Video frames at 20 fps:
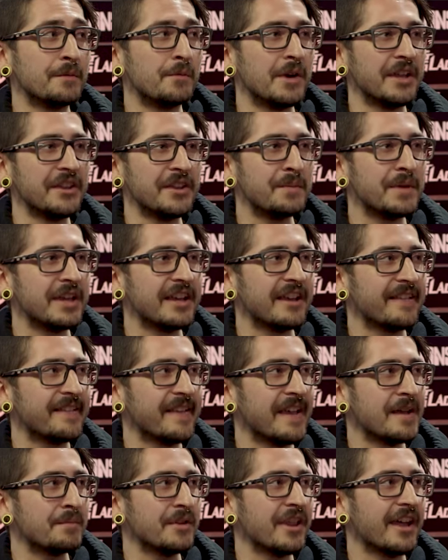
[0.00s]
really big
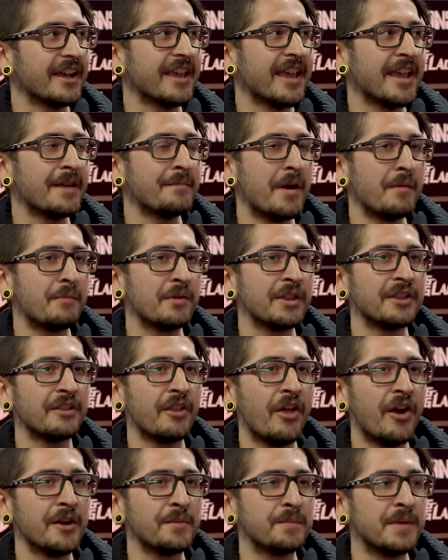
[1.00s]
example that came up with a
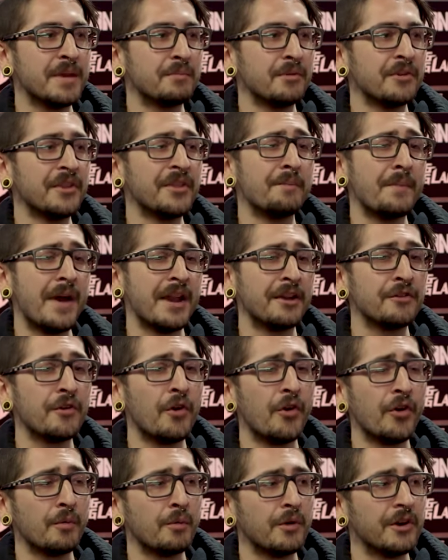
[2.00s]
lot of people in the
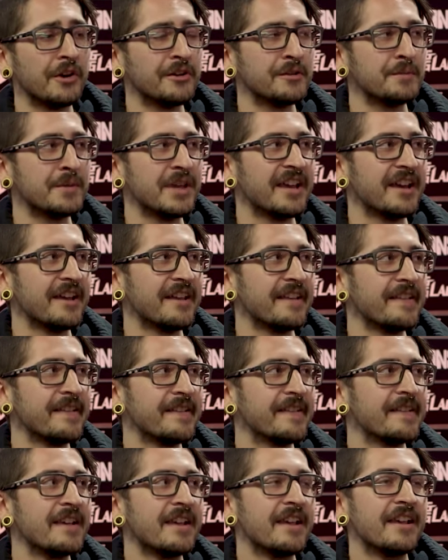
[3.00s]
metalcore world,
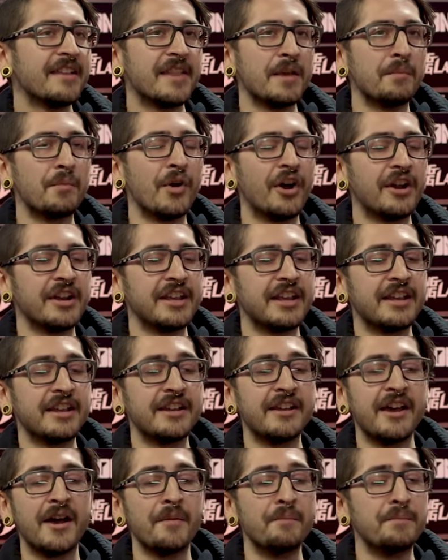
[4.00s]
because they brought
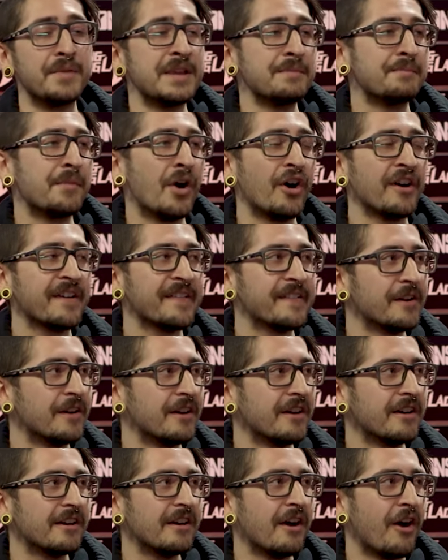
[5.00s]
in a
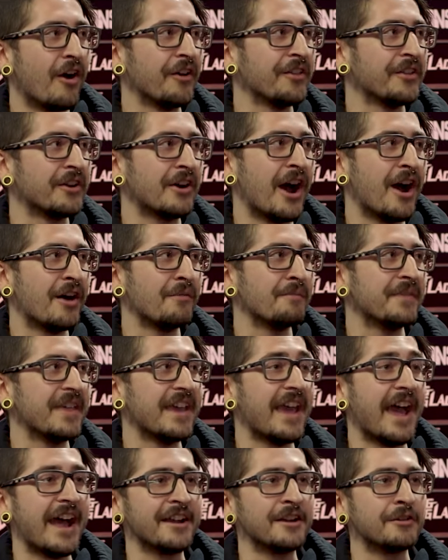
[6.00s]
beatboxer on their album, they
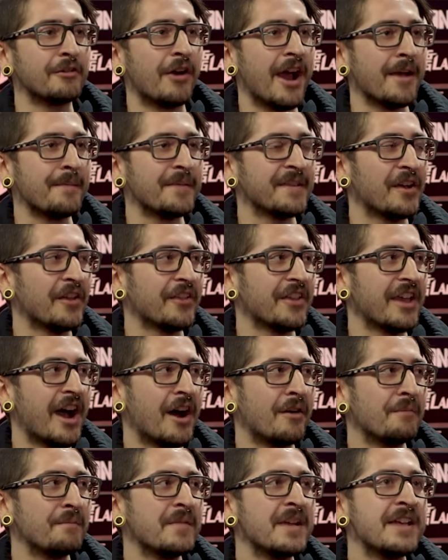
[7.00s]
had Grimes on the
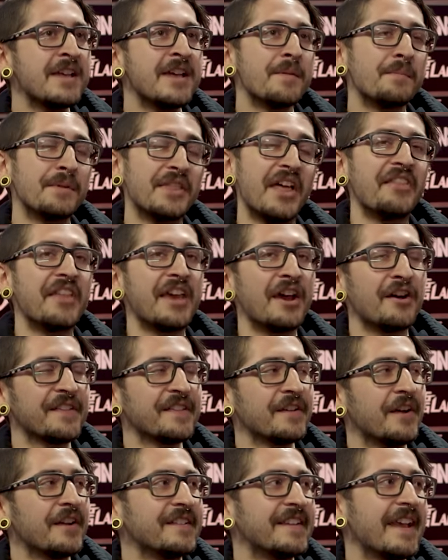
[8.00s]
album, but then they
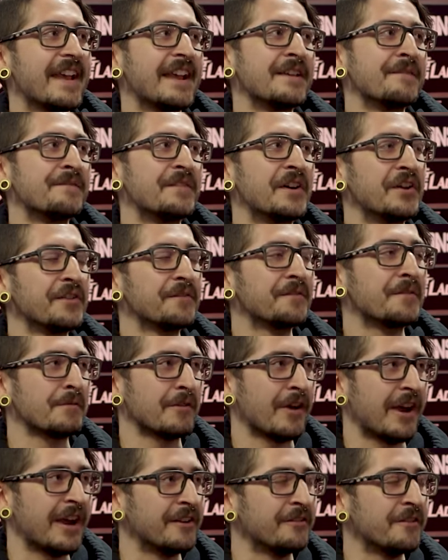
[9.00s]
also had Danny Filth from
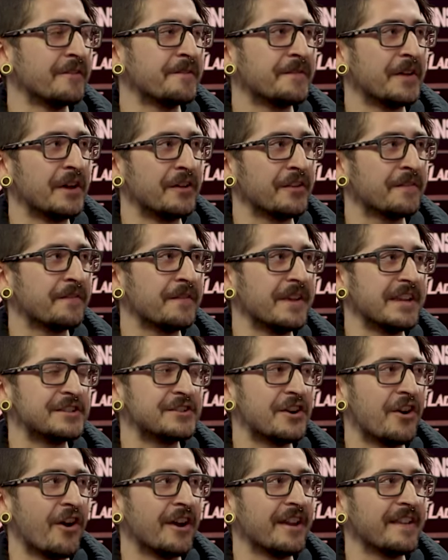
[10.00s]
Cradle of Filth
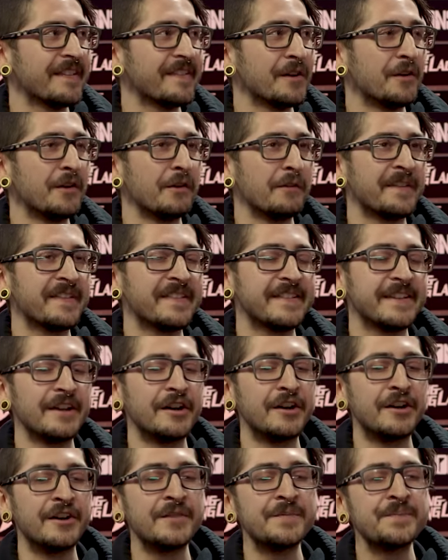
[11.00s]
feature on it, so it was
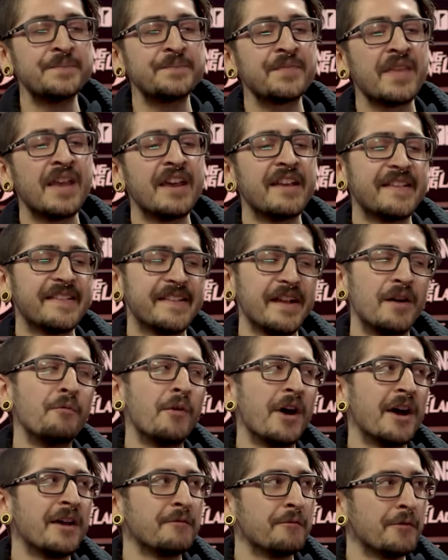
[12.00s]
still
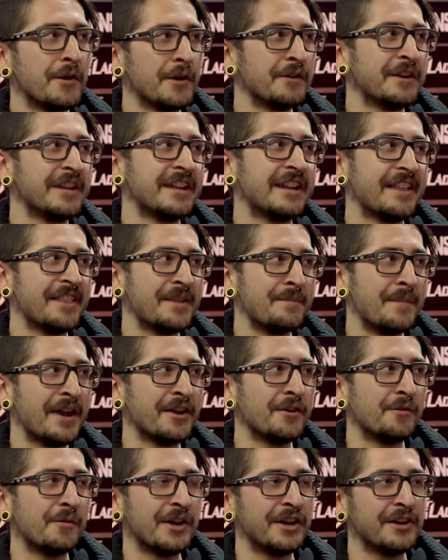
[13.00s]
somewhat rooted in the
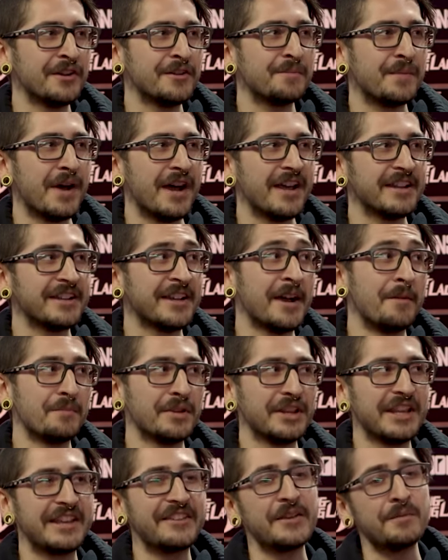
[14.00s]
metal world, but
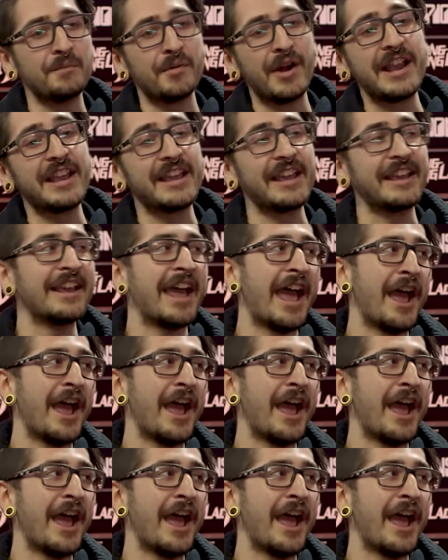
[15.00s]
completely breaking